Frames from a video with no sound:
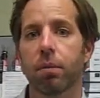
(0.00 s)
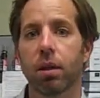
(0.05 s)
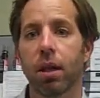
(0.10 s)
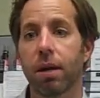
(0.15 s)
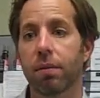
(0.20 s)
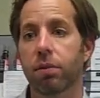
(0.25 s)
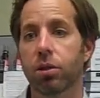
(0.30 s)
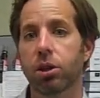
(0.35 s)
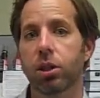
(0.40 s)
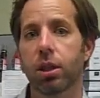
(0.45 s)

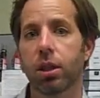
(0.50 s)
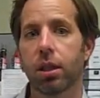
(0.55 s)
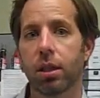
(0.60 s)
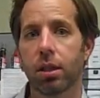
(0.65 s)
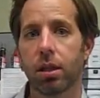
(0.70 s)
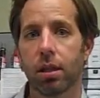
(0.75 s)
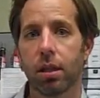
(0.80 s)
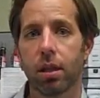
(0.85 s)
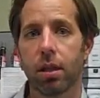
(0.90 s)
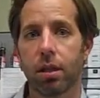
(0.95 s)

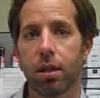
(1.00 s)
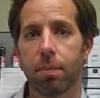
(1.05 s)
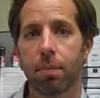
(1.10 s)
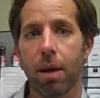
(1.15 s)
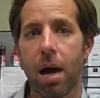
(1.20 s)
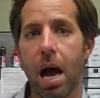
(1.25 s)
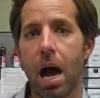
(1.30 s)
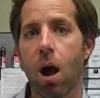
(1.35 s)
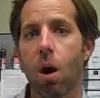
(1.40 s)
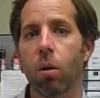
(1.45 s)
leveraging the
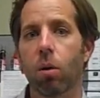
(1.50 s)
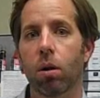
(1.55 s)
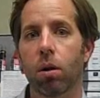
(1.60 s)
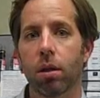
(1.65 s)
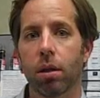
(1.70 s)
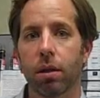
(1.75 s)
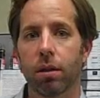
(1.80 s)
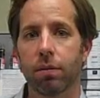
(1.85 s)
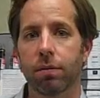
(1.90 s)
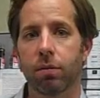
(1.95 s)

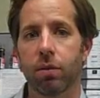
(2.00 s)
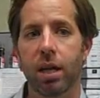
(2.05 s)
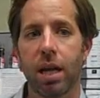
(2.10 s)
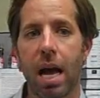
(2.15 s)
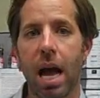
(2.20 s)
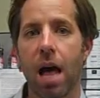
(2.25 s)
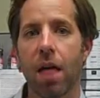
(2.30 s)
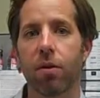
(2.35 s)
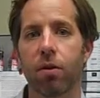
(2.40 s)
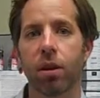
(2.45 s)
power of
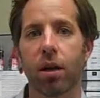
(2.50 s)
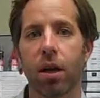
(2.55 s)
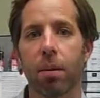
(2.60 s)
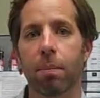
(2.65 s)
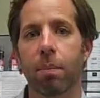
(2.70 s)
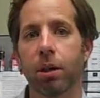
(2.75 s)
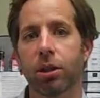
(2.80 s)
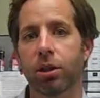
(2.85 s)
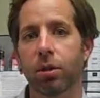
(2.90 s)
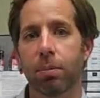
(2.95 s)
gathering
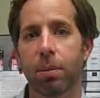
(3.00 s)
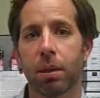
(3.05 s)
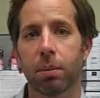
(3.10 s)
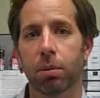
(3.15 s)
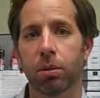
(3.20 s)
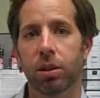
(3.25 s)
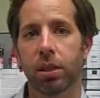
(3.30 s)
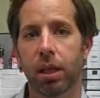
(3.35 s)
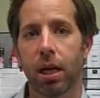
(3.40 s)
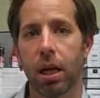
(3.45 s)
a bunch of
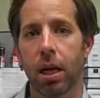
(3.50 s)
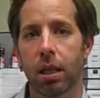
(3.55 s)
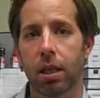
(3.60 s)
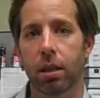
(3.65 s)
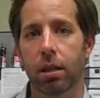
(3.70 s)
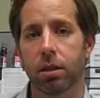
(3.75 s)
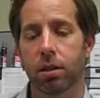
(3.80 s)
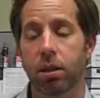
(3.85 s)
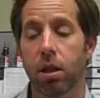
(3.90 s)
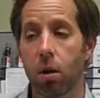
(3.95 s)
people
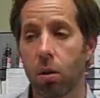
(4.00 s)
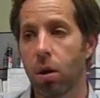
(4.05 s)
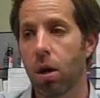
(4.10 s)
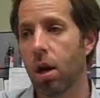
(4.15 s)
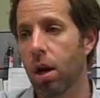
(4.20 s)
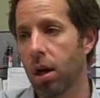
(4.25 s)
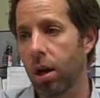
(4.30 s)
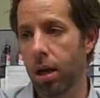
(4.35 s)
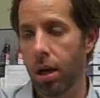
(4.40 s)
together. So